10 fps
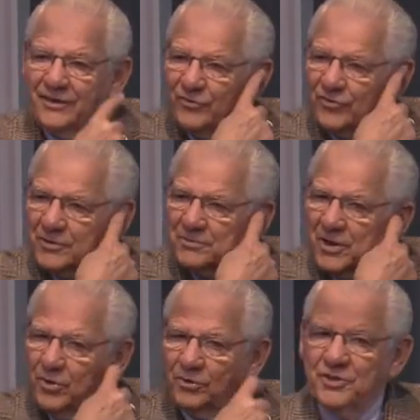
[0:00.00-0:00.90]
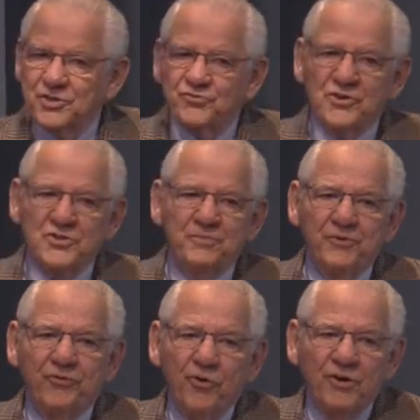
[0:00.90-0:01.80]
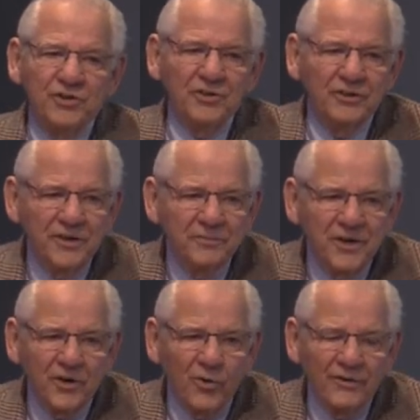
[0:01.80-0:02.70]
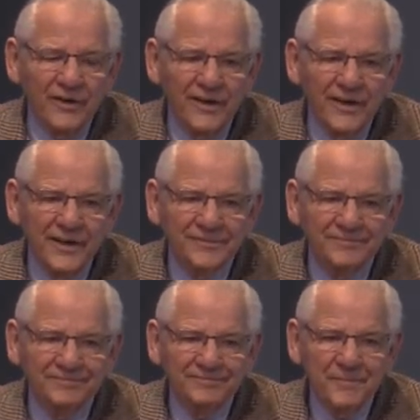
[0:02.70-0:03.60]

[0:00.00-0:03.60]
You've heard me quote this verse before and you'll hear me quote it again.